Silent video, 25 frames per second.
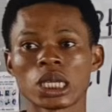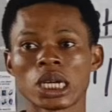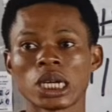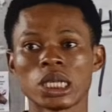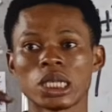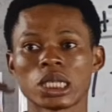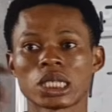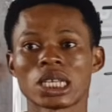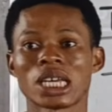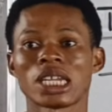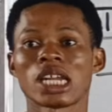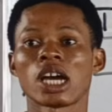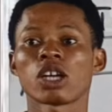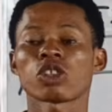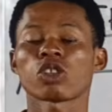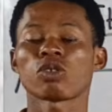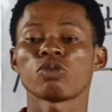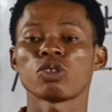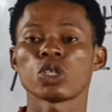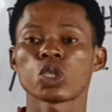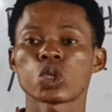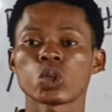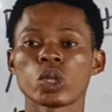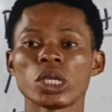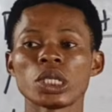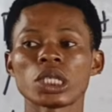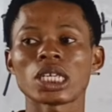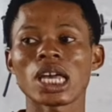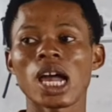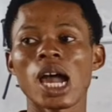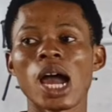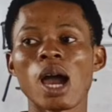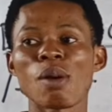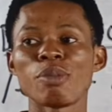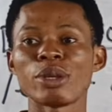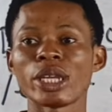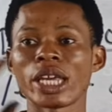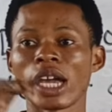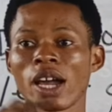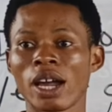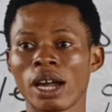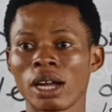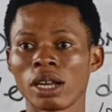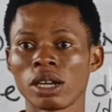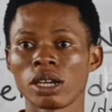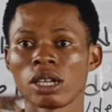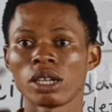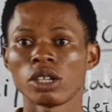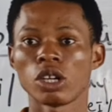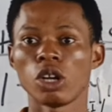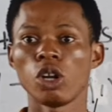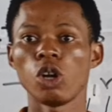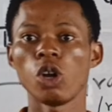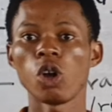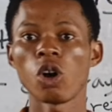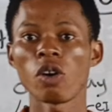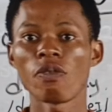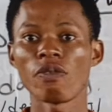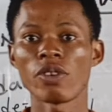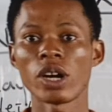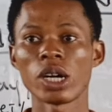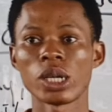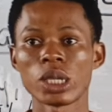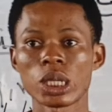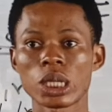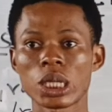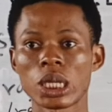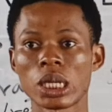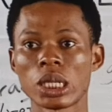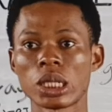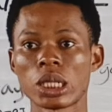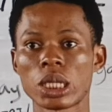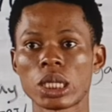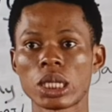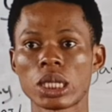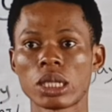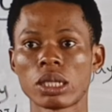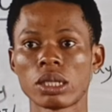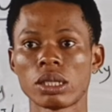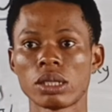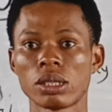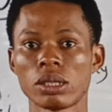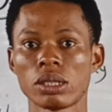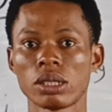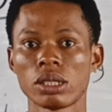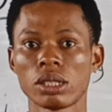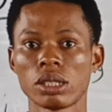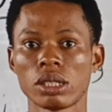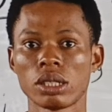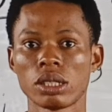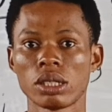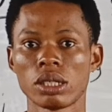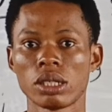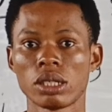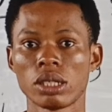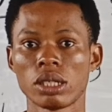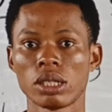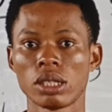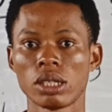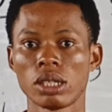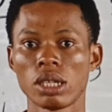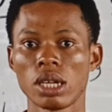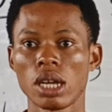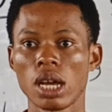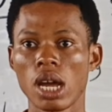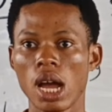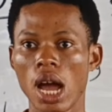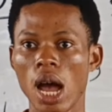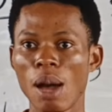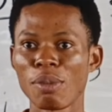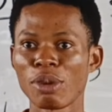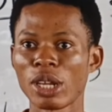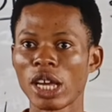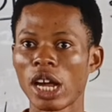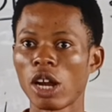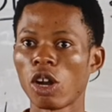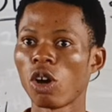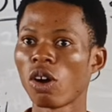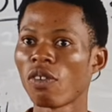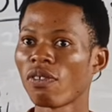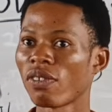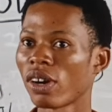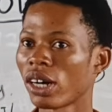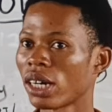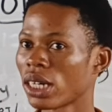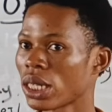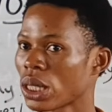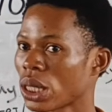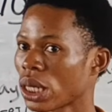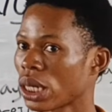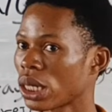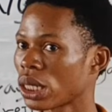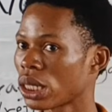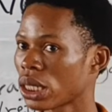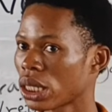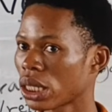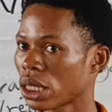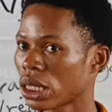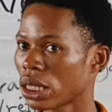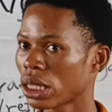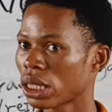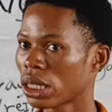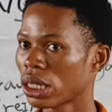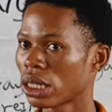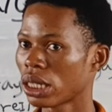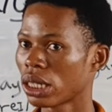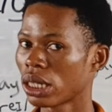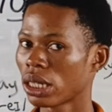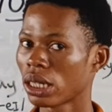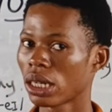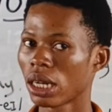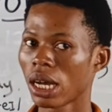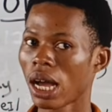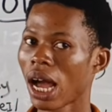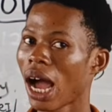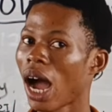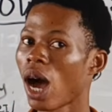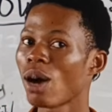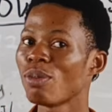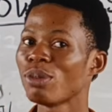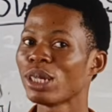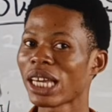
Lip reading: sounds, and out of the 20, how many are long vowel sounds? How many are long vowel sounds? How